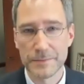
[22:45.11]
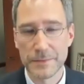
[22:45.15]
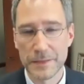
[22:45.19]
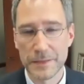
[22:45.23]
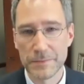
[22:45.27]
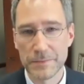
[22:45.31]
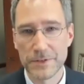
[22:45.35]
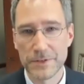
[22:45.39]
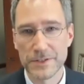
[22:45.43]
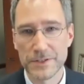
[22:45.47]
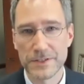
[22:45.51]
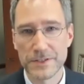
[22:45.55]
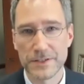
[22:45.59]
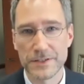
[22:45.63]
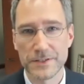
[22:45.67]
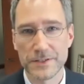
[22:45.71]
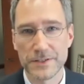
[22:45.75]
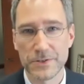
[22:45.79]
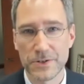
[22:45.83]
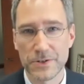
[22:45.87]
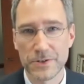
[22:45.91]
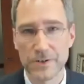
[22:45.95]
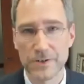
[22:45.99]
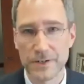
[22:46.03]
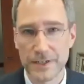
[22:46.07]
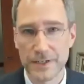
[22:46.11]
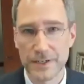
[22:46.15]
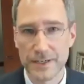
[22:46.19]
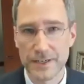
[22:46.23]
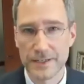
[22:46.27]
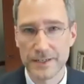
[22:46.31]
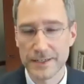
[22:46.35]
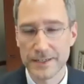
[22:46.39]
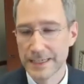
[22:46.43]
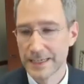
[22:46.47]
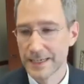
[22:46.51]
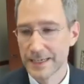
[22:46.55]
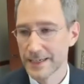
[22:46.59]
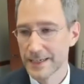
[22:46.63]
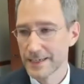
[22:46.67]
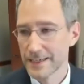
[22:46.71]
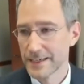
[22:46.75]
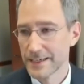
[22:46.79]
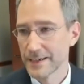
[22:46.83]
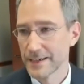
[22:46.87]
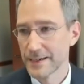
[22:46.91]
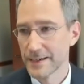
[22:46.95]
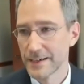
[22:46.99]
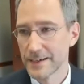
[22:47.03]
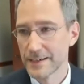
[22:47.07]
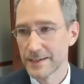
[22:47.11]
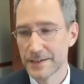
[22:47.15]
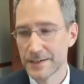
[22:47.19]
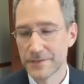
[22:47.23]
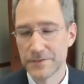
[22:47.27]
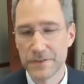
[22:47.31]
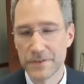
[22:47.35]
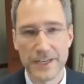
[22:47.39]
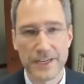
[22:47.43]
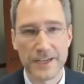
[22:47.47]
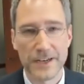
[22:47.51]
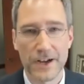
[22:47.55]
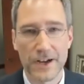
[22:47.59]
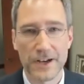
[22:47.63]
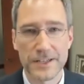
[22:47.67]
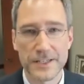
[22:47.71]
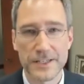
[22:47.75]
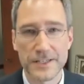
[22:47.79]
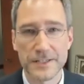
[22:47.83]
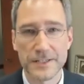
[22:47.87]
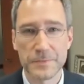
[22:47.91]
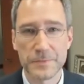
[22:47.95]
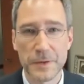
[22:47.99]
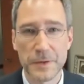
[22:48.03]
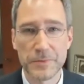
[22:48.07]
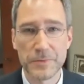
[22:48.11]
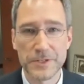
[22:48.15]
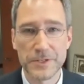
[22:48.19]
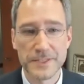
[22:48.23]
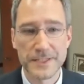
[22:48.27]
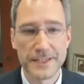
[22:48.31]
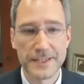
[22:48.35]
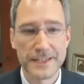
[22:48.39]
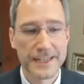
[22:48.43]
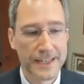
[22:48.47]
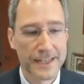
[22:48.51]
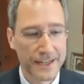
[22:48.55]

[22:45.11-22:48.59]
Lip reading: members and your invited audience members.